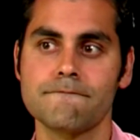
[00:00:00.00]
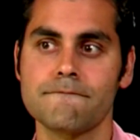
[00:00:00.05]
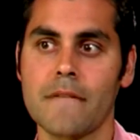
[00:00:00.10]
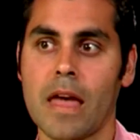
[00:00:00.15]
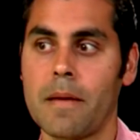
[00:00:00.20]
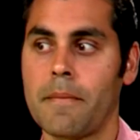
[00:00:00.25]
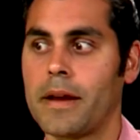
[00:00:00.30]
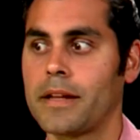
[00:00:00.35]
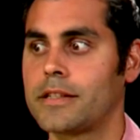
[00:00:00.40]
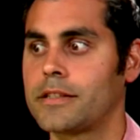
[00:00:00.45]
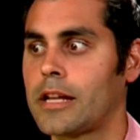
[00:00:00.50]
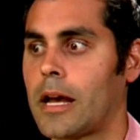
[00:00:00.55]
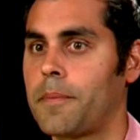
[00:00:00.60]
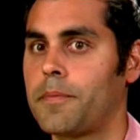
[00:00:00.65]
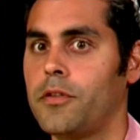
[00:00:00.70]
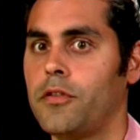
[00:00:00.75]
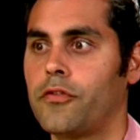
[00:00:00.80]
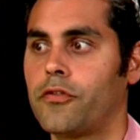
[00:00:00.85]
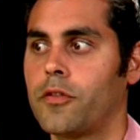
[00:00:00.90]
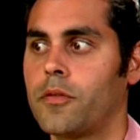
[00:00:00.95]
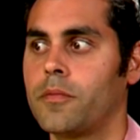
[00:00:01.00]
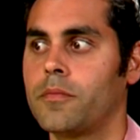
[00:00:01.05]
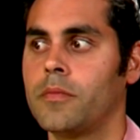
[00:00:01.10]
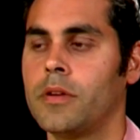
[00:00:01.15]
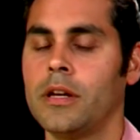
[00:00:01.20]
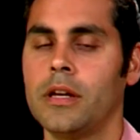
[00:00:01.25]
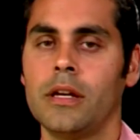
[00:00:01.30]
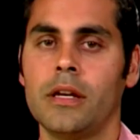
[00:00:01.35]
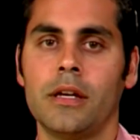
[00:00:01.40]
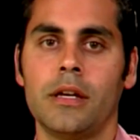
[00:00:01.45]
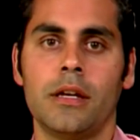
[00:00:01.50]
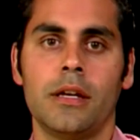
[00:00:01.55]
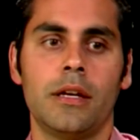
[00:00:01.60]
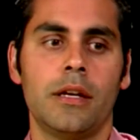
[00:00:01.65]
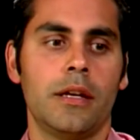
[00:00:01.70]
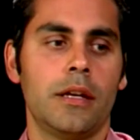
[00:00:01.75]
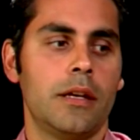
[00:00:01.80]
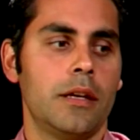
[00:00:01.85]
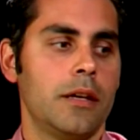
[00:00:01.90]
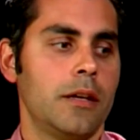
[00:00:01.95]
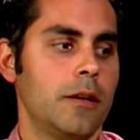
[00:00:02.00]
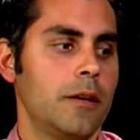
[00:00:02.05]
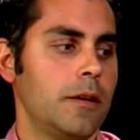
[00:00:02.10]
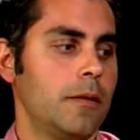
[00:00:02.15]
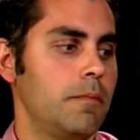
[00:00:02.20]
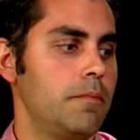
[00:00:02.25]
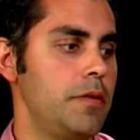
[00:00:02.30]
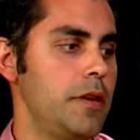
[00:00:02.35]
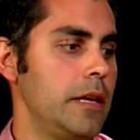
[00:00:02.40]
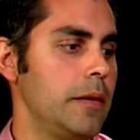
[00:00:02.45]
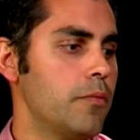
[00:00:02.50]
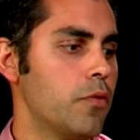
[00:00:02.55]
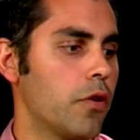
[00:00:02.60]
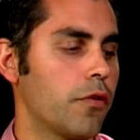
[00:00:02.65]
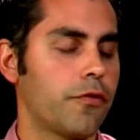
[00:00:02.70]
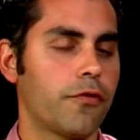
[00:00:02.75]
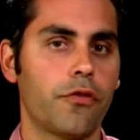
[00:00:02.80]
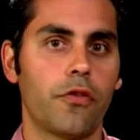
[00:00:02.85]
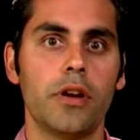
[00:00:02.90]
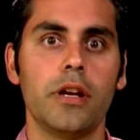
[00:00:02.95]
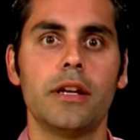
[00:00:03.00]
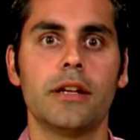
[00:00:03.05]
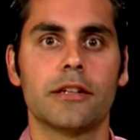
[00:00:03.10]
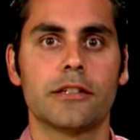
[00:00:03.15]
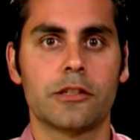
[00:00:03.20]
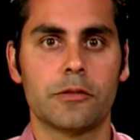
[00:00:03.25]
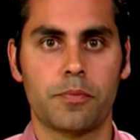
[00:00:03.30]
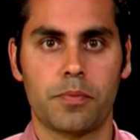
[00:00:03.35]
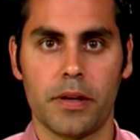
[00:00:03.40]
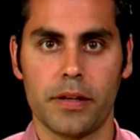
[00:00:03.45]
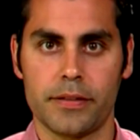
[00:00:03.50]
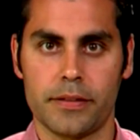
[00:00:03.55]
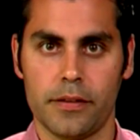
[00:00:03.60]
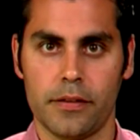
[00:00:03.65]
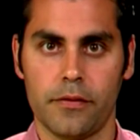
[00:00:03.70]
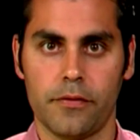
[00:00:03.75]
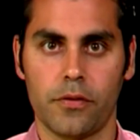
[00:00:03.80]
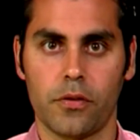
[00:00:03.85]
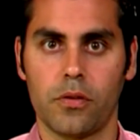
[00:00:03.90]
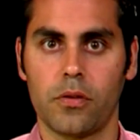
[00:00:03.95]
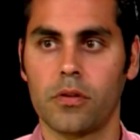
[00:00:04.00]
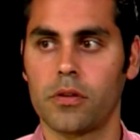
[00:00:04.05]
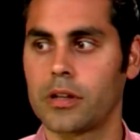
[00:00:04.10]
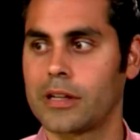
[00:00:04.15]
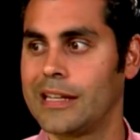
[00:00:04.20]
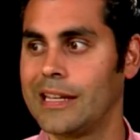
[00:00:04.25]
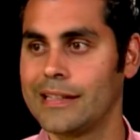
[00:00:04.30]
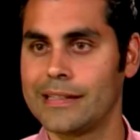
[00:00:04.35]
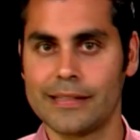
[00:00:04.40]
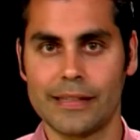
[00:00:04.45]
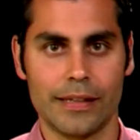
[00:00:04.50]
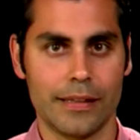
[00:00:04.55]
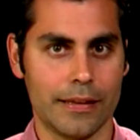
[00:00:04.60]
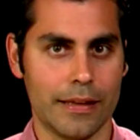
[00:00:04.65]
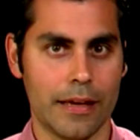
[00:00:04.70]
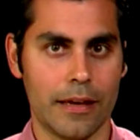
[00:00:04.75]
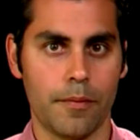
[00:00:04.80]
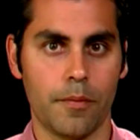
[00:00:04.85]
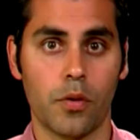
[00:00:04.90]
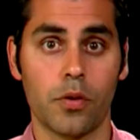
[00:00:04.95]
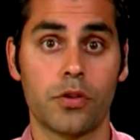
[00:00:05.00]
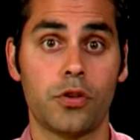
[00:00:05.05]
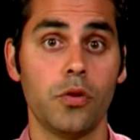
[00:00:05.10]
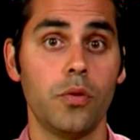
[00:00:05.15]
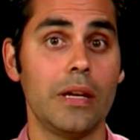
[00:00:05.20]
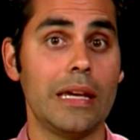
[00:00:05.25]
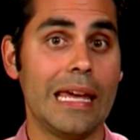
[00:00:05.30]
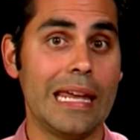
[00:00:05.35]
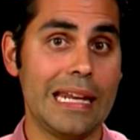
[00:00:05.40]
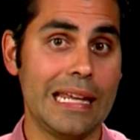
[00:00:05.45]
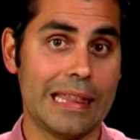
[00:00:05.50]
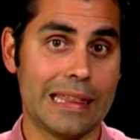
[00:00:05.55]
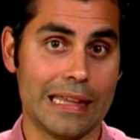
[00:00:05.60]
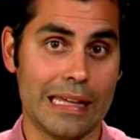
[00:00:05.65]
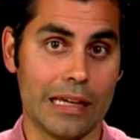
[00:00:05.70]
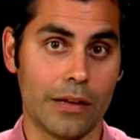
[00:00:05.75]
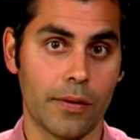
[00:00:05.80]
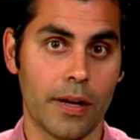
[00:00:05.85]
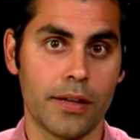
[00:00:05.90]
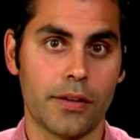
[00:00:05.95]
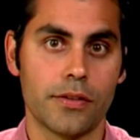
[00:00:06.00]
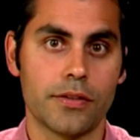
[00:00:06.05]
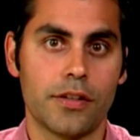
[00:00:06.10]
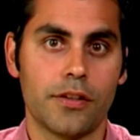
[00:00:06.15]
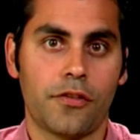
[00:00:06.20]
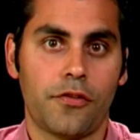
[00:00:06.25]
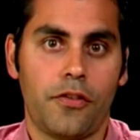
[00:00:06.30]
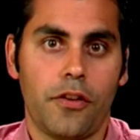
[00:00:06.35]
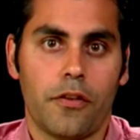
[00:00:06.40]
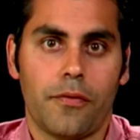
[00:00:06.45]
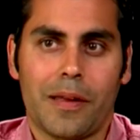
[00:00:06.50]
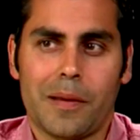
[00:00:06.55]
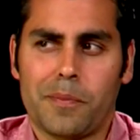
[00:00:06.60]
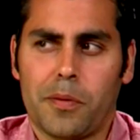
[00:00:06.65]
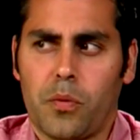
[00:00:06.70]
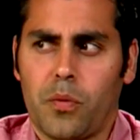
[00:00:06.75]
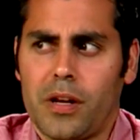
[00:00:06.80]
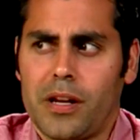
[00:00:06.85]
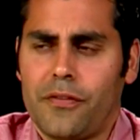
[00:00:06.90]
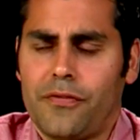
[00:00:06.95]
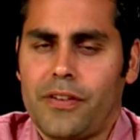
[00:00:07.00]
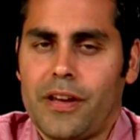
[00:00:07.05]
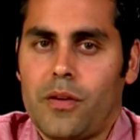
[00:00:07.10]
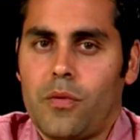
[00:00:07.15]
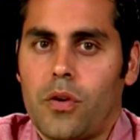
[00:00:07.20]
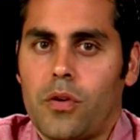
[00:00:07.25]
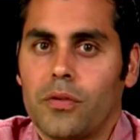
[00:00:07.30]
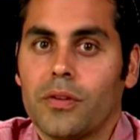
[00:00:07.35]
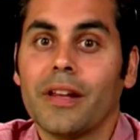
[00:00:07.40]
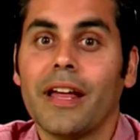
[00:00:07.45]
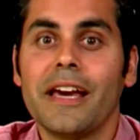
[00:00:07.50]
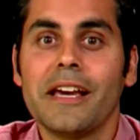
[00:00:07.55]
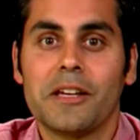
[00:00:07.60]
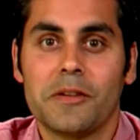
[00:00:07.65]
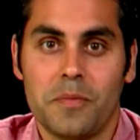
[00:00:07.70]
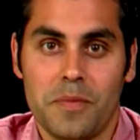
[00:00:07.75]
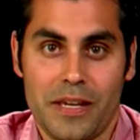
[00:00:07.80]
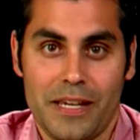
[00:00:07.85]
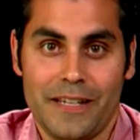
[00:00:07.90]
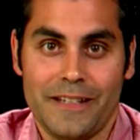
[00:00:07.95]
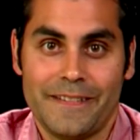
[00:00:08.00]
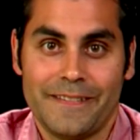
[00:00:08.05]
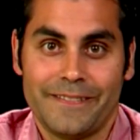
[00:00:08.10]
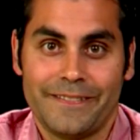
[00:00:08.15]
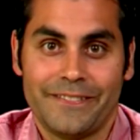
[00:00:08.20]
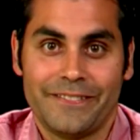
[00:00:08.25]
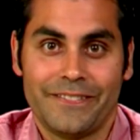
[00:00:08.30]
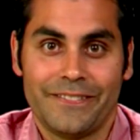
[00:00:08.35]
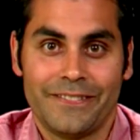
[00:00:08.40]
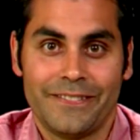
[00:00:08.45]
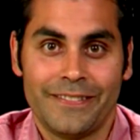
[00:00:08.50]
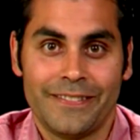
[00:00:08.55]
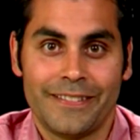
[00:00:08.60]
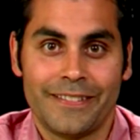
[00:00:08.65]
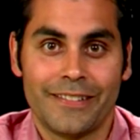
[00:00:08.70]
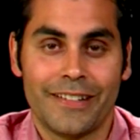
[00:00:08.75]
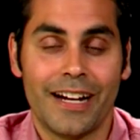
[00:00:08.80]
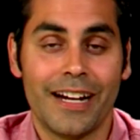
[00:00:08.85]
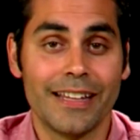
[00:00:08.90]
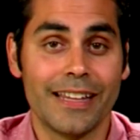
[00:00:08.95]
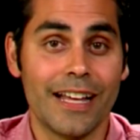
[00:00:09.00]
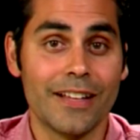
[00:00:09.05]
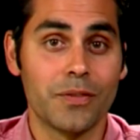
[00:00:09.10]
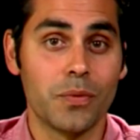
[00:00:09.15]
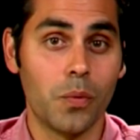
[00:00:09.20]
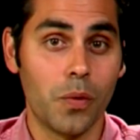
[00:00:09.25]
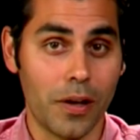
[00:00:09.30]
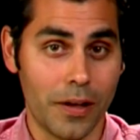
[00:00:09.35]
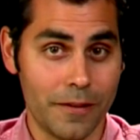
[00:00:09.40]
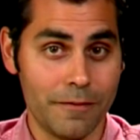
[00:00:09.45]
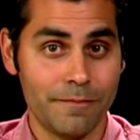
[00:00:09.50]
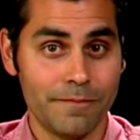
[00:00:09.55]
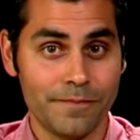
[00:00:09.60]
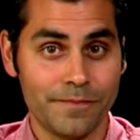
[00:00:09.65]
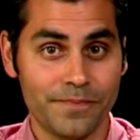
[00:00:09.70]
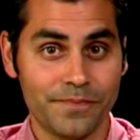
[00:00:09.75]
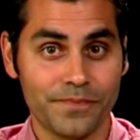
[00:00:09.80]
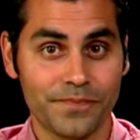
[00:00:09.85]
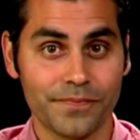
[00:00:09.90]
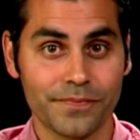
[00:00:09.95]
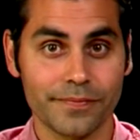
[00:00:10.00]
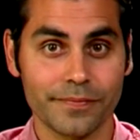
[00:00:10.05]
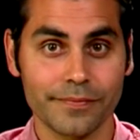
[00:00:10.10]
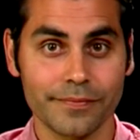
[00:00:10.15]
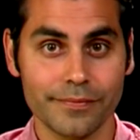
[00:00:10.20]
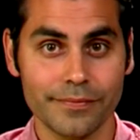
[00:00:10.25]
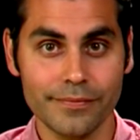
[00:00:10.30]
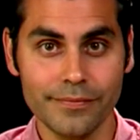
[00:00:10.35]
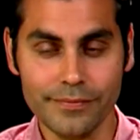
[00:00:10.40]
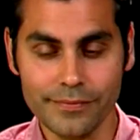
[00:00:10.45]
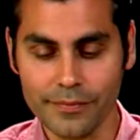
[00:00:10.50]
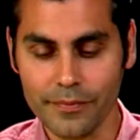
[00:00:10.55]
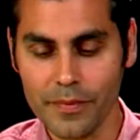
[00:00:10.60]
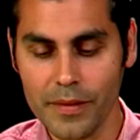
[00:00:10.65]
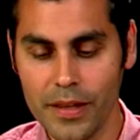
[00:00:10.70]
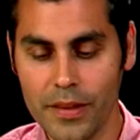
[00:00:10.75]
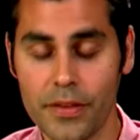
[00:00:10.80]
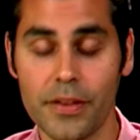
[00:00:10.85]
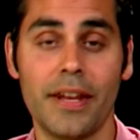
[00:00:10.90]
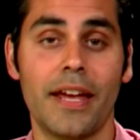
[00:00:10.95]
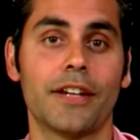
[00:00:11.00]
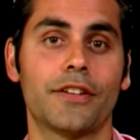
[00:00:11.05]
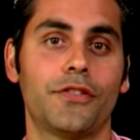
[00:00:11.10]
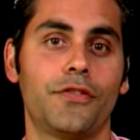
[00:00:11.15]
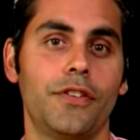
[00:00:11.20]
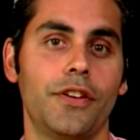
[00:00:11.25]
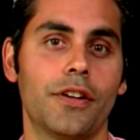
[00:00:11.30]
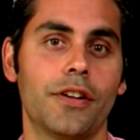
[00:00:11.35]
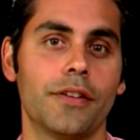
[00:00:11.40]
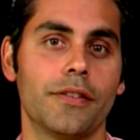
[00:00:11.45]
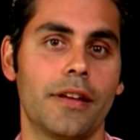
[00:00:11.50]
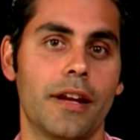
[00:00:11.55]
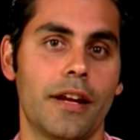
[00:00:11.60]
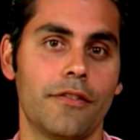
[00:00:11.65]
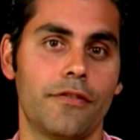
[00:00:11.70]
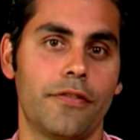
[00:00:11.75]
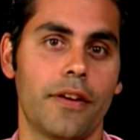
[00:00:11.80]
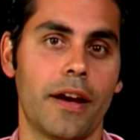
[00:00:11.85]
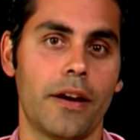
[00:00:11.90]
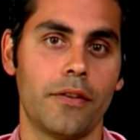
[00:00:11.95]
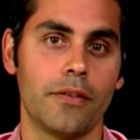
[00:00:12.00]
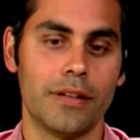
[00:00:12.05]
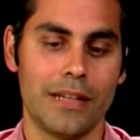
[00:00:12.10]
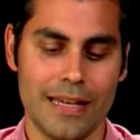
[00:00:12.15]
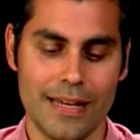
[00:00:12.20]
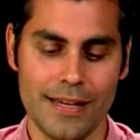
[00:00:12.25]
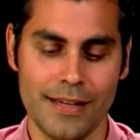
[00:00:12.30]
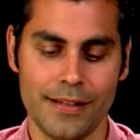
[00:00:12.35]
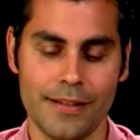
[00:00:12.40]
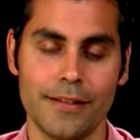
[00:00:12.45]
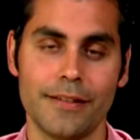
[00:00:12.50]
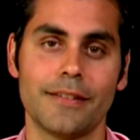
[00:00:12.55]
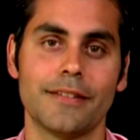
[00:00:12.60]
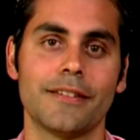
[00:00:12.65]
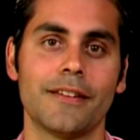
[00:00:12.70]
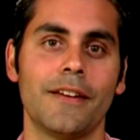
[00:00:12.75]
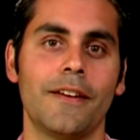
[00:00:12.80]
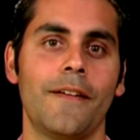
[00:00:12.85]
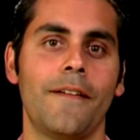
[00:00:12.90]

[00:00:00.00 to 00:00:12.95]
It might stop you from being more free and expressive or kissing them or doing anything, right? There's this fear of like, but what if they won't like me? All right, that's one. The next fear that I found is,